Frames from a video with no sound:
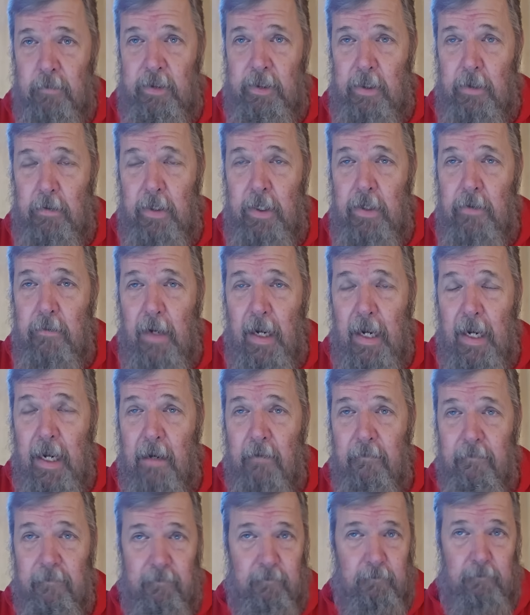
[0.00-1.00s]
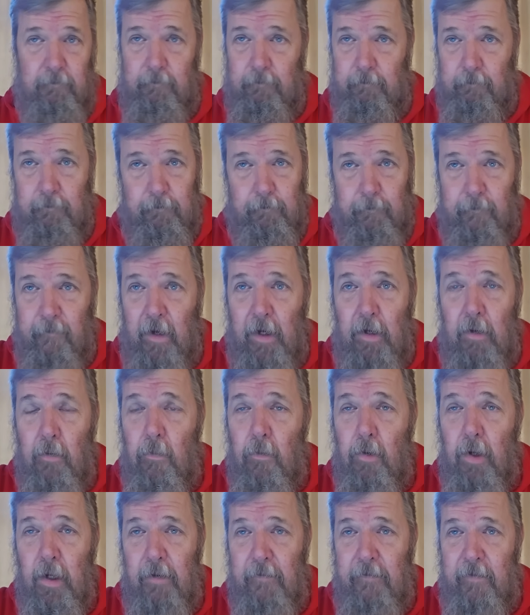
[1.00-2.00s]
Do you have
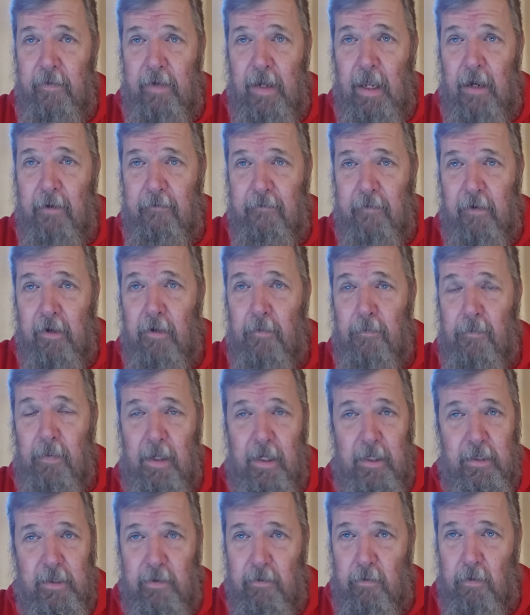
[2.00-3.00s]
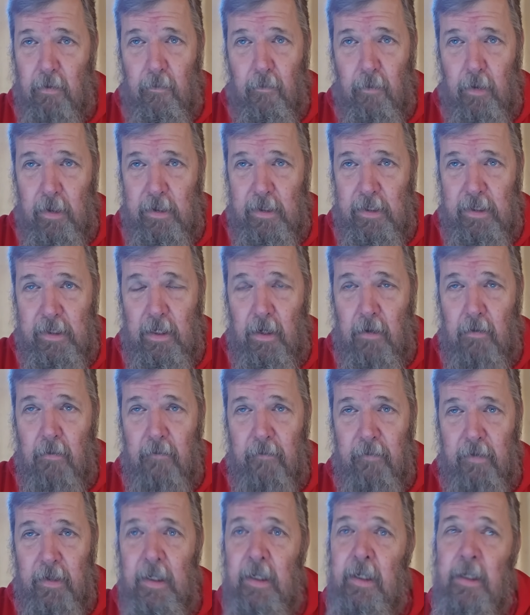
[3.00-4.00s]
firewood if you've got a fireplace or a wood
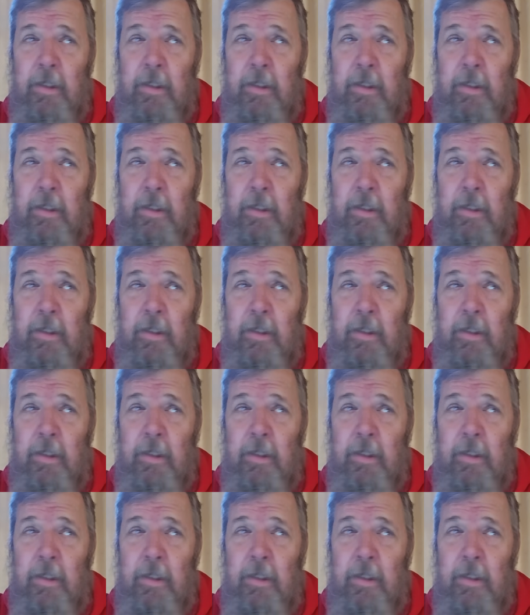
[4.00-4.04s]
stove?